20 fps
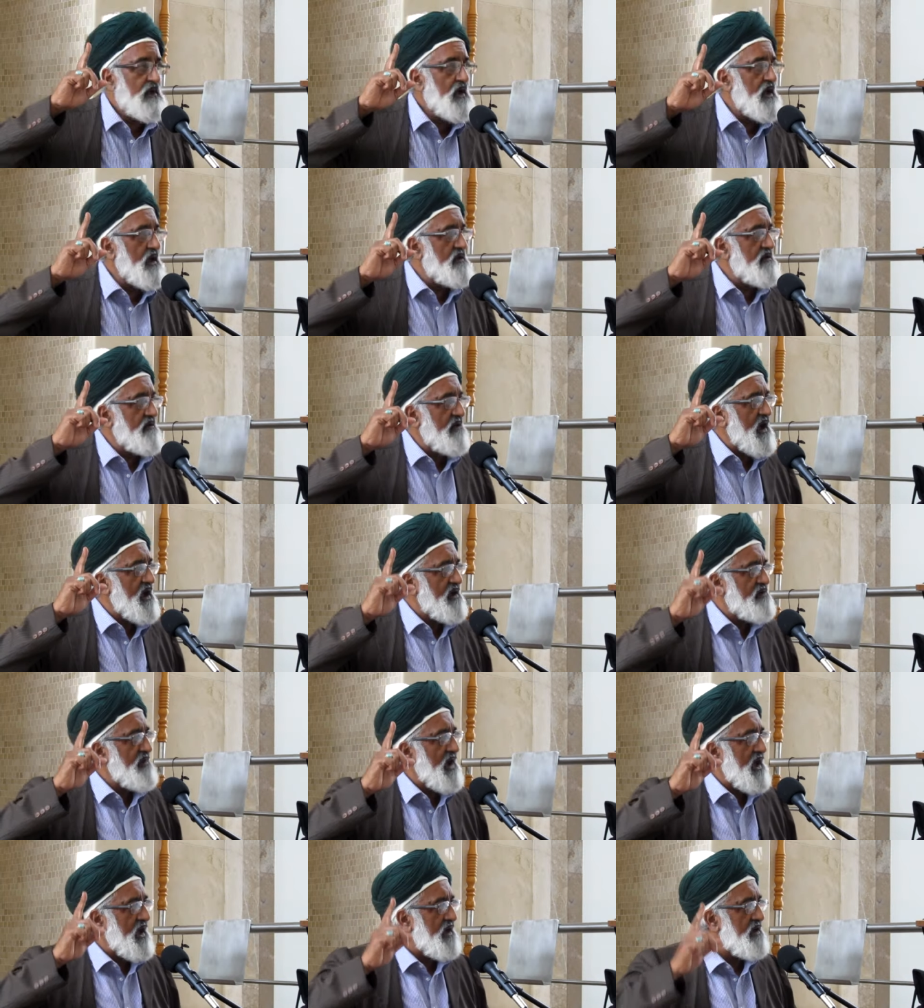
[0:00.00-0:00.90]
and
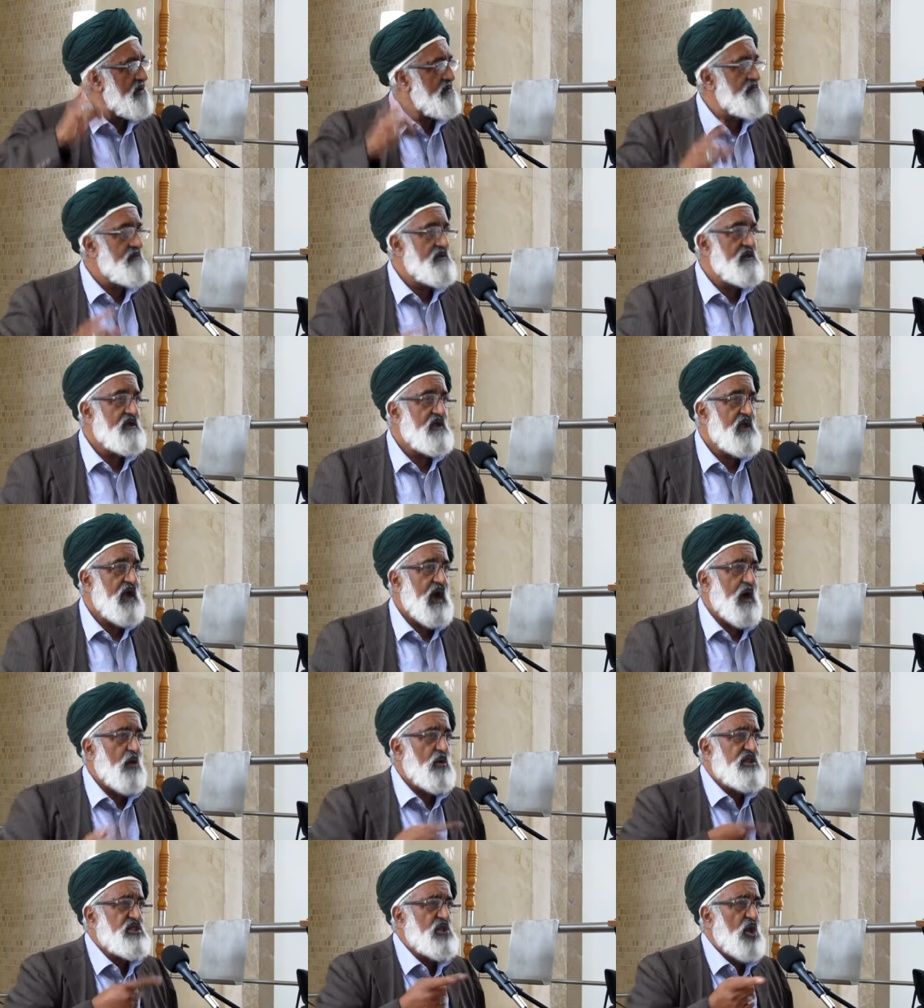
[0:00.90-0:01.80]
rahmah.
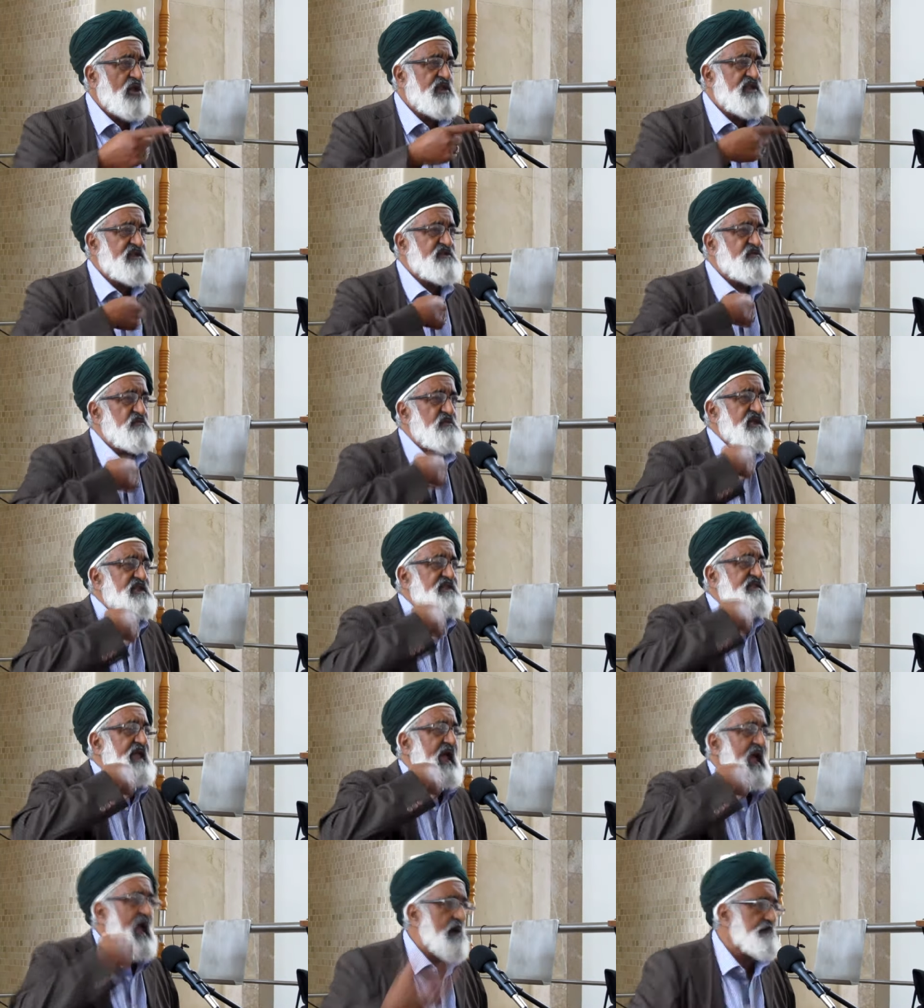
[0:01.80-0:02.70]
Our knowledge
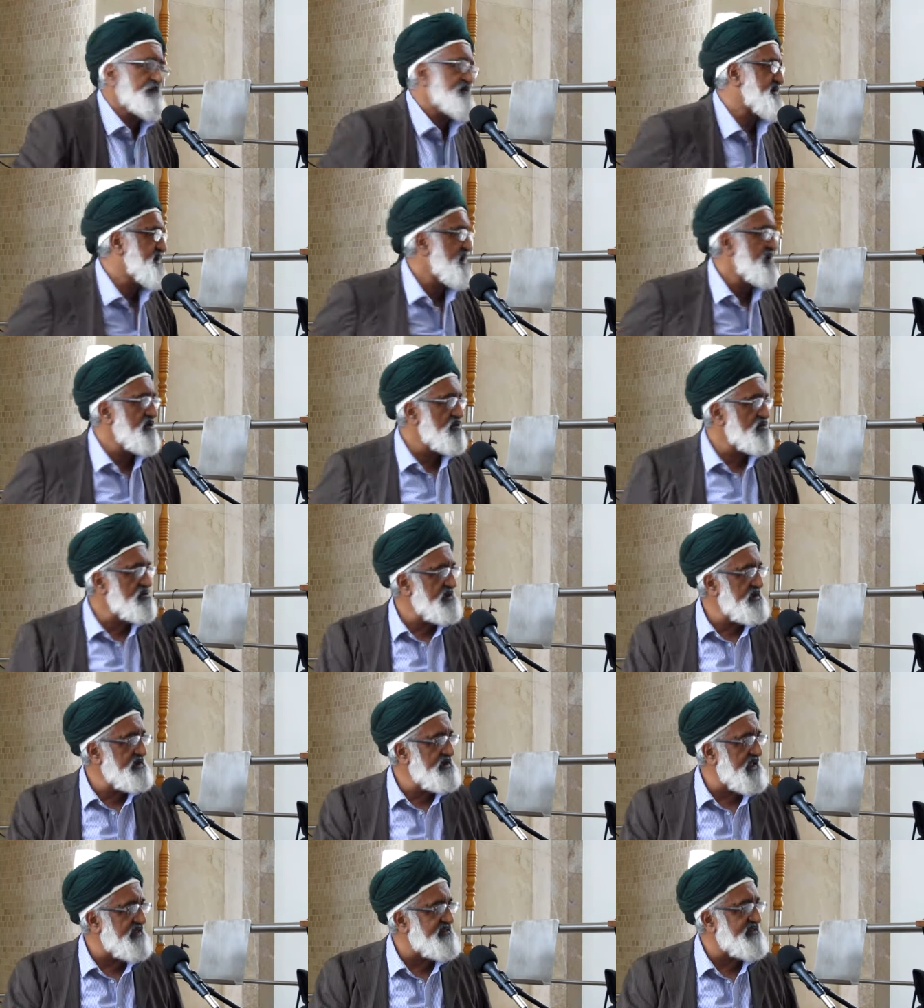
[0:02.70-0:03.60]
means
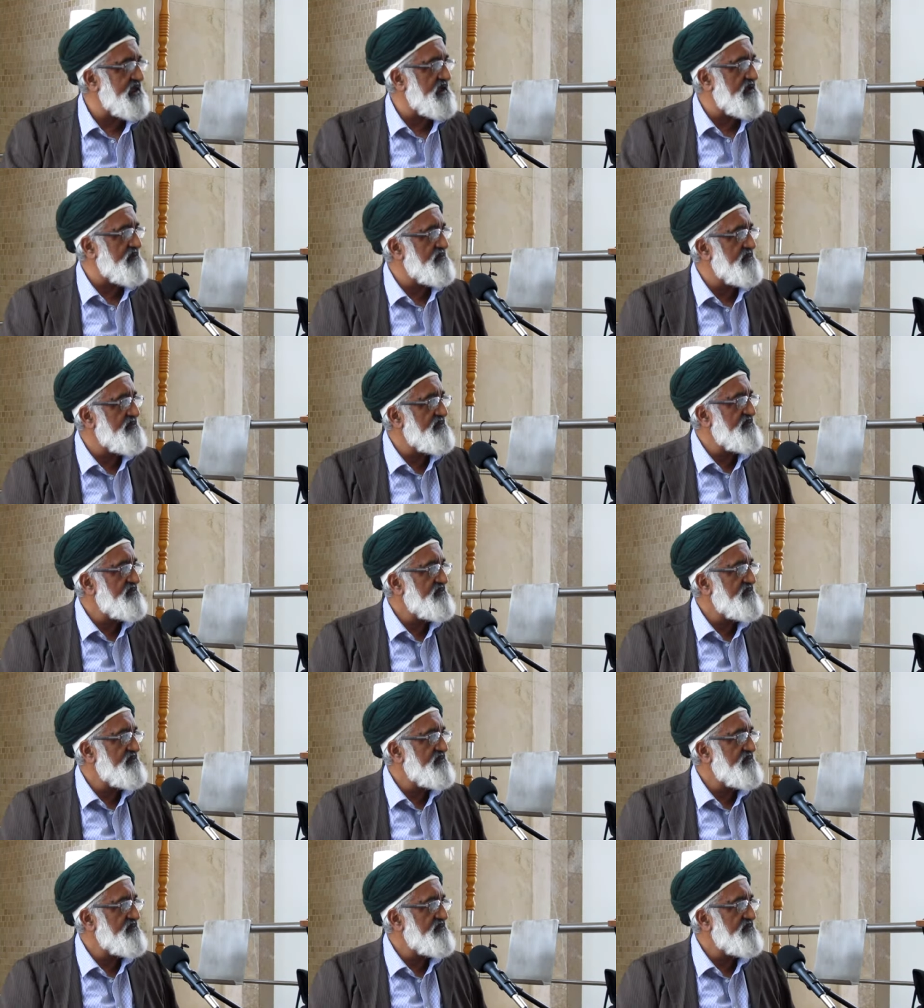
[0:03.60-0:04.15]
absolutely nothing.